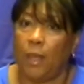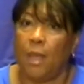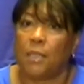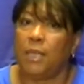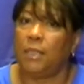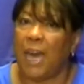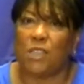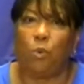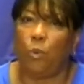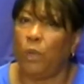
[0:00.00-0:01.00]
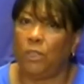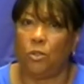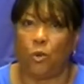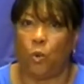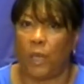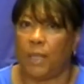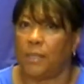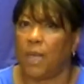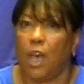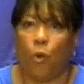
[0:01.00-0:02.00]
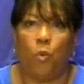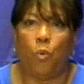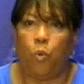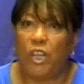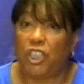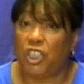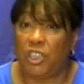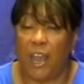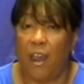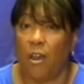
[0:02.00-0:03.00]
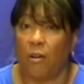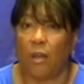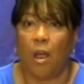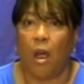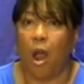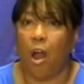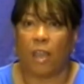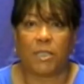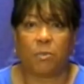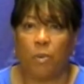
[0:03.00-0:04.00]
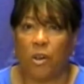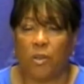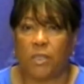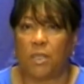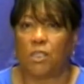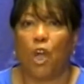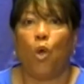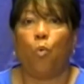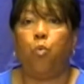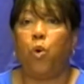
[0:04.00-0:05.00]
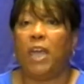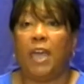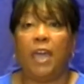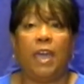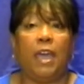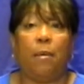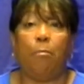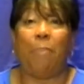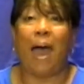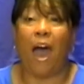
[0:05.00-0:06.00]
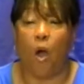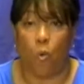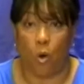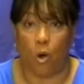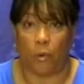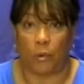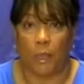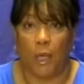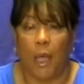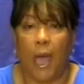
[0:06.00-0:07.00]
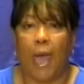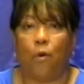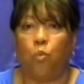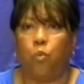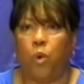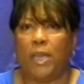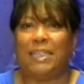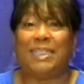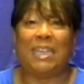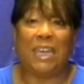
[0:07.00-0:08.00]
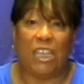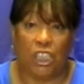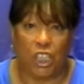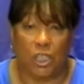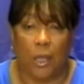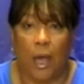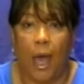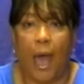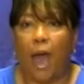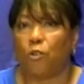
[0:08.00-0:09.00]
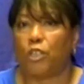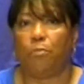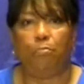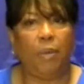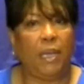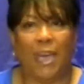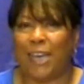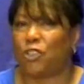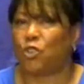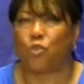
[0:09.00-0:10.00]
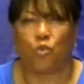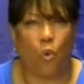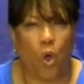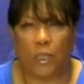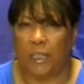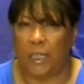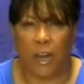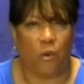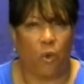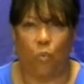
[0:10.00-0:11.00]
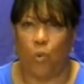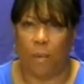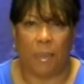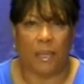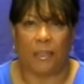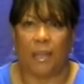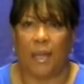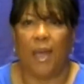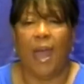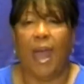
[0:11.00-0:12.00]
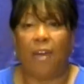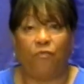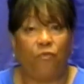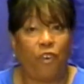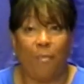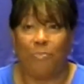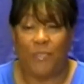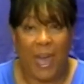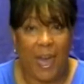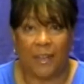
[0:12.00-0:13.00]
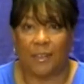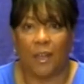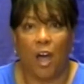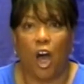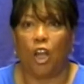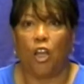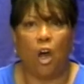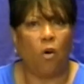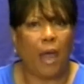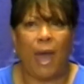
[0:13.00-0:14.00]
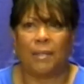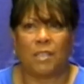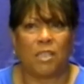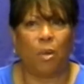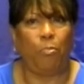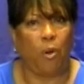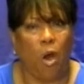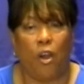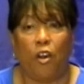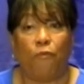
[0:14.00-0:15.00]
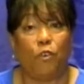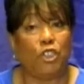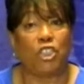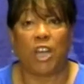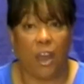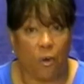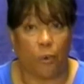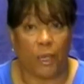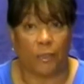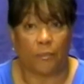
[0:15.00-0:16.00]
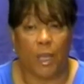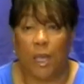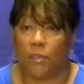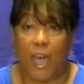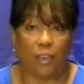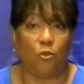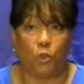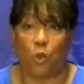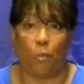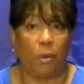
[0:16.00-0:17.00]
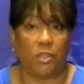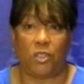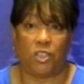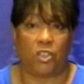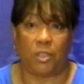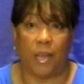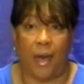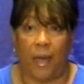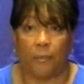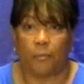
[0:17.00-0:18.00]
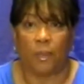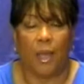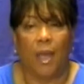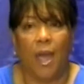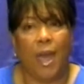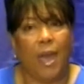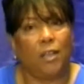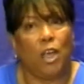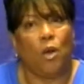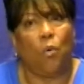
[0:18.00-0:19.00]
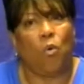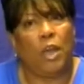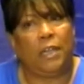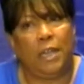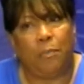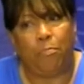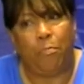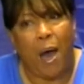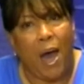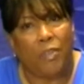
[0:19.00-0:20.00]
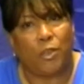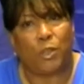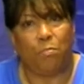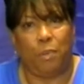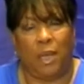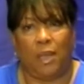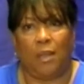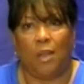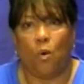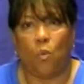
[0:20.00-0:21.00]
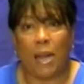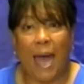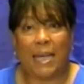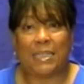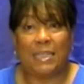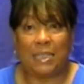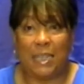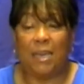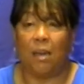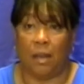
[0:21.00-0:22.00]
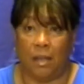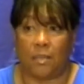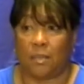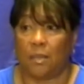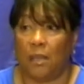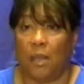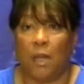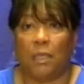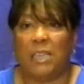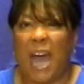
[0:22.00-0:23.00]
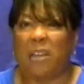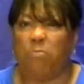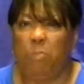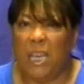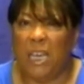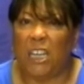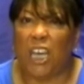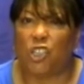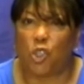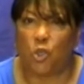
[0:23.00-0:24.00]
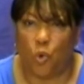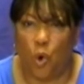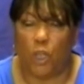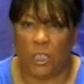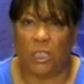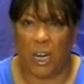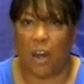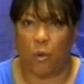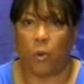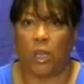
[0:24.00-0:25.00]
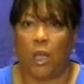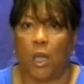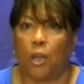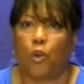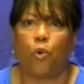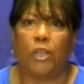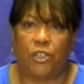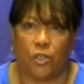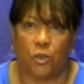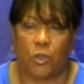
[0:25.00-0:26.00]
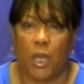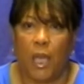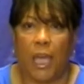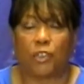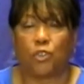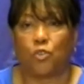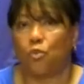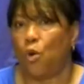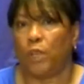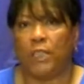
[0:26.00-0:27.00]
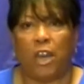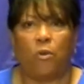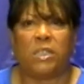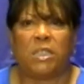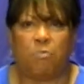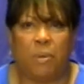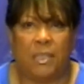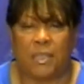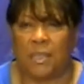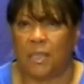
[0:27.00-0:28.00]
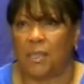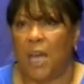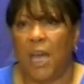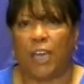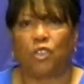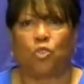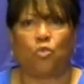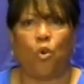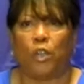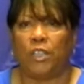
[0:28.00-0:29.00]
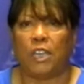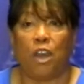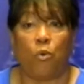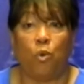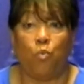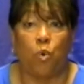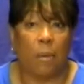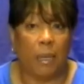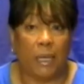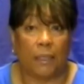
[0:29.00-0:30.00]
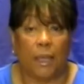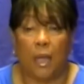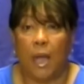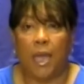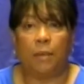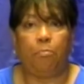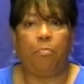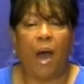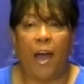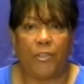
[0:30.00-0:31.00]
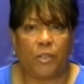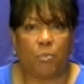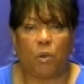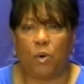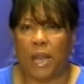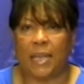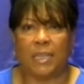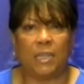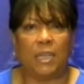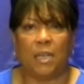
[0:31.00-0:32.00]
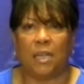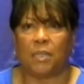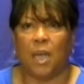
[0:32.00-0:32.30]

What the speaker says: See, that's what we do, Queens. When we share our experiences, we empower and we teach how to be extraordinary women. And from that alone, I just applaud her for sharing. Thank you so much, Sister Di. And it bothers me when I see us not being extraordinary creatures, extraordinary species, extraordinary women. It bothers me when I see us